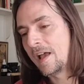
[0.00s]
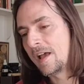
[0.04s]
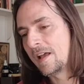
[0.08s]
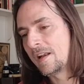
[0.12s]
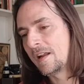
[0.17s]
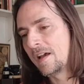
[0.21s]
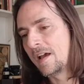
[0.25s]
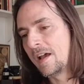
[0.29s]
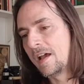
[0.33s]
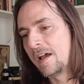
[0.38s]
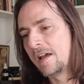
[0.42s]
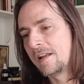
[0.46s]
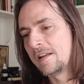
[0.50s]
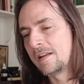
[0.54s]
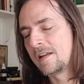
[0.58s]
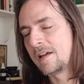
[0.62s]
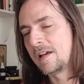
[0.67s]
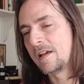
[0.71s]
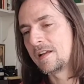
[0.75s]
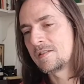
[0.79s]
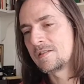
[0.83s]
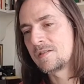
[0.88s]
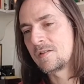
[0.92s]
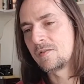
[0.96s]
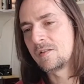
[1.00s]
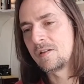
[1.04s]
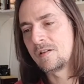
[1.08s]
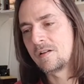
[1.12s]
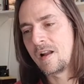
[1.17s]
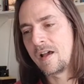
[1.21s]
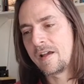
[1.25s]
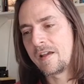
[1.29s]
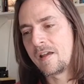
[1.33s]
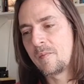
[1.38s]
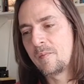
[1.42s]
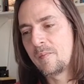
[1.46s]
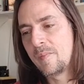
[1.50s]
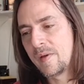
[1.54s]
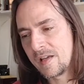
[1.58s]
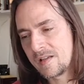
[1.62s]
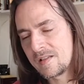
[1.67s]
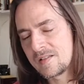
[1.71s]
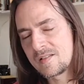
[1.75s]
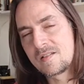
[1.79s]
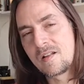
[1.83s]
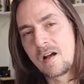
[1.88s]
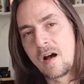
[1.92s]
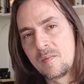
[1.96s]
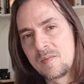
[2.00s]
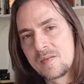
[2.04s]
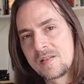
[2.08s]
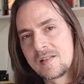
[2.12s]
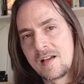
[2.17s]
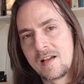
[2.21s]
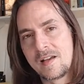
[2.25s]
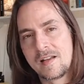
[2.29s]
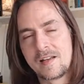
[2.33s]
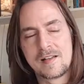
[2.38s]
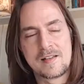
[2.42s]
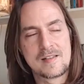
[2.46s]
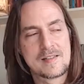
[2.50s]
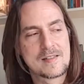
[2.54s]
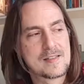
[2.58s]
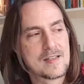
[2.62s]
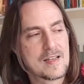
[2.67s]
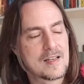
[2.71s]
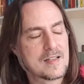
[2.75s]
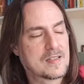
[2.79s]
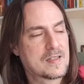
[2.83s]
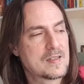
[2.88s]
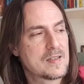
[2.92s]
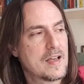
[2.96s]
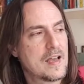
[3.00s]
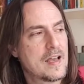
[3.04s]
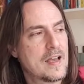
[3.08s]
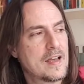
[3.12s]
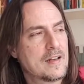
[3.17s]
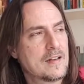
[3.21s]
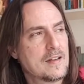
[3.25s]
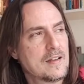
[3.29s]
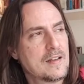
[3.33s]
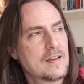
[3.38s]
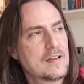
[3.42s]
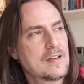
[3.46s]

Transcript: And, and, and so they're like a big stop sign in a sense, and